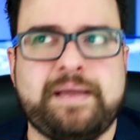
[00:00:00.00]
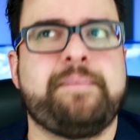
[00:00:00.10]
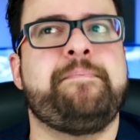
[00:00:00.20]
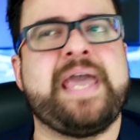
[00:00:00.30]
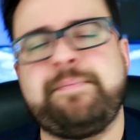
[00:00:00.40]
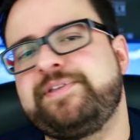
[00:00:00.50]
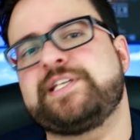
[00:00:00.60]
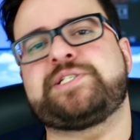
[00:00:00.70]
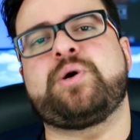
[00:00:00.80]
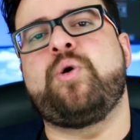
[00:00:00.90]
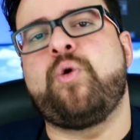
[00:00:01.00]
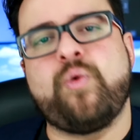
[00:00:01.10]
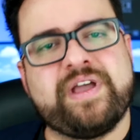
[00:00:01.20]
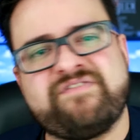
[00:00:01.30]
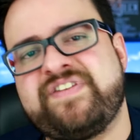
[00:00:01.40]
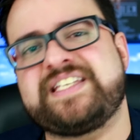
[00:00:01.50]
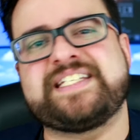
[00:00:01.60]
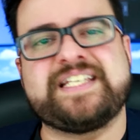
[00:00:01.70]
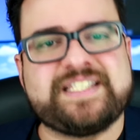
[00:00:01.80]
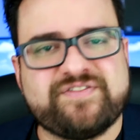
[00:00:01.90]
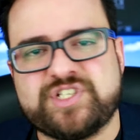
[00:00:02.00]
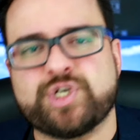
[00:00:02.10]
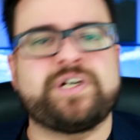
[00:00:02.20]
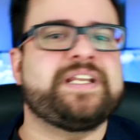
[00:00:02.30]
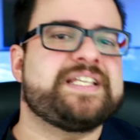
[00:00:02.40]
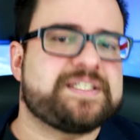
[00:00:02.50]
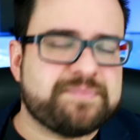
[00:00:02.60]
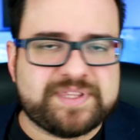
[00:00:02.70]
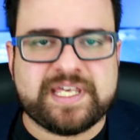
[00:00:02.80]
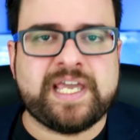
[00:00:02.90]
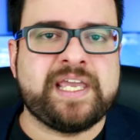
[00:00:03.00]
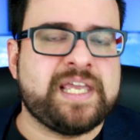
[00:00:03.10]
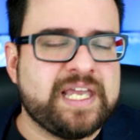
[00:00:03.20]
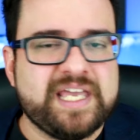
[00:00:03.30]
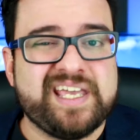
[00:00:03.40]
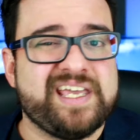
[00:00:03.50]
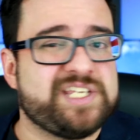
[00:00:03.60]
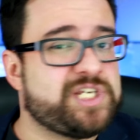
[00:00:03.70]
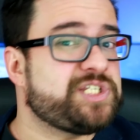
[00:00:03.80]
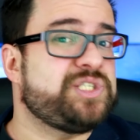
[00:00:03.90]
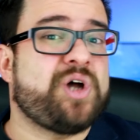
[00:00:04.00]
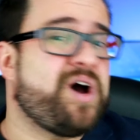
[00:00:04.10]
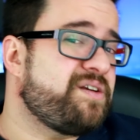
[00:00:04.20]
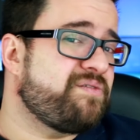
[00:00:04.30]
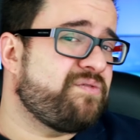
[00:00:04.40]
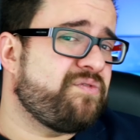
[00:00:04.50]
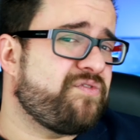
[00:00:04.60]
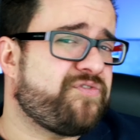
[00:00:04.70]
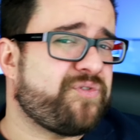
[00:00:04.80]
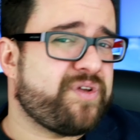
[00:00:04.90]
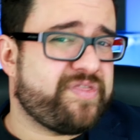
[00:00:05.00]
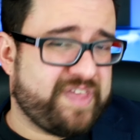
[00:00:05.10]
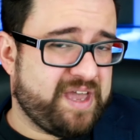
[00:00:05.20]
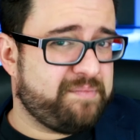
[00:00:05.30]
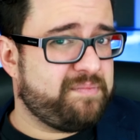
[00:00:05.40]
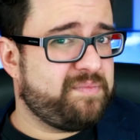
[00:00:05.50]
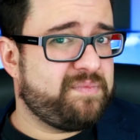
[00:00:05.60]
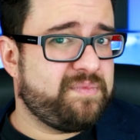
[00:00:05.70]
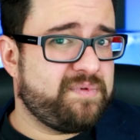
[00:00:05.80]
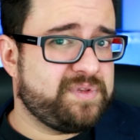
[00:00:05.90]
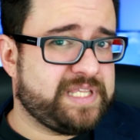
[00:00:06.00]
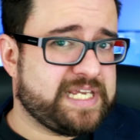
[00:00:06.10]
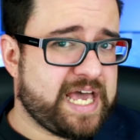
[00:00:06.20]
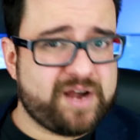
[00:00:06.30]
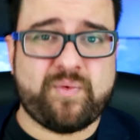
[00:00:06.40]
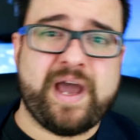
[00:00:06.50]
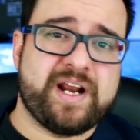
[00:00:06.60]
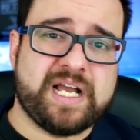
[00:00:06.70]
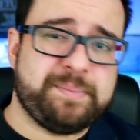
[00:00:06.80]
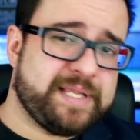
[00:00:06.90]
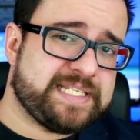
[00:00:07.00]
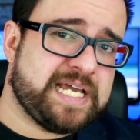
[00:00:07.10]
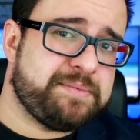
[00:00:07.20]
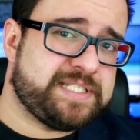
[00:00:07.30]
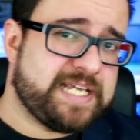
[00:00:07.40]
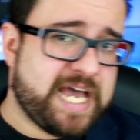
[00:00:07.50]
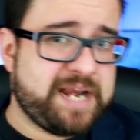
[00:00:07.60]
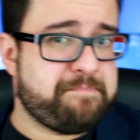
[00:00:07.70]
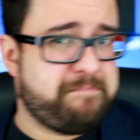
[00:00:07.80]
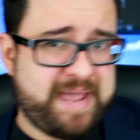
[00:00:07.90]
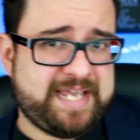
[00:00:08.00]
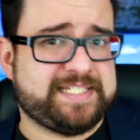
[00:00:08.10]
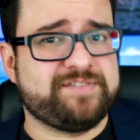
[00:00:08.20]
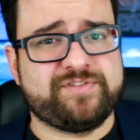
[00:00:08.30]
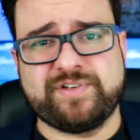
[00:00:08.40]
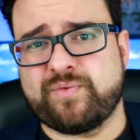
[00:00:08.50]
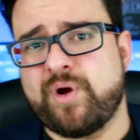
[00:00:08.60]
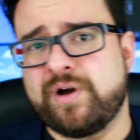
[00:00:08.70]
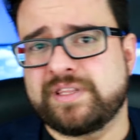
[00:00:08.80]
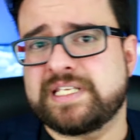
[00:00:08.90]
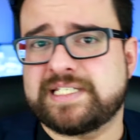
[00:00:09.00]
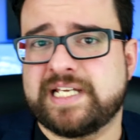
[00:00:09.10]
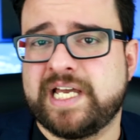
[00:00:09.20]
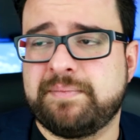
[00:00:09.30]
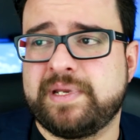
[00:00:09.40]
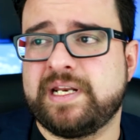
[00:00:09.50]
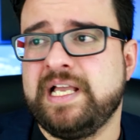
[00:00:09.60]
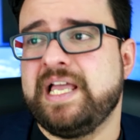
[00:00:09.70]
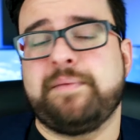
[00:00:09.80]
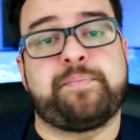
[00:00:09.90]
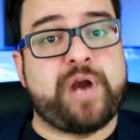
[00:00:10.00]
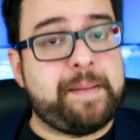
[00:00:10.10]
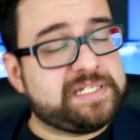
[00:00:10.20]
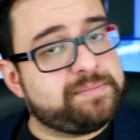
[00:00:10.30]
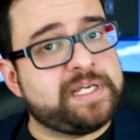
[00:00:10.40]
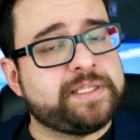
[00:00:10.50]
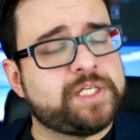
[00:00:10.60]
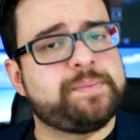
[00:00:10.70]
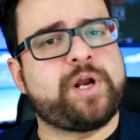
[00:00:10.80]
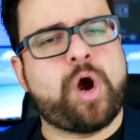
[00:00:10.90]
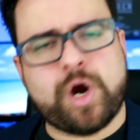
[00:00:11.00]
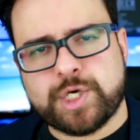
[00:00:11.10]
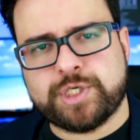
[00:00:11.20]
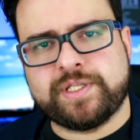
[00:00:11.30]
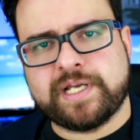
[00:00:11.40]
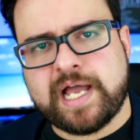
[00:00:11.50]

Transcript: maybe this whole investigative journalism thing is just not for them. They got it right a couple of times, they got it massively wrong this time, and perhaps I'm being a little bit harsh on the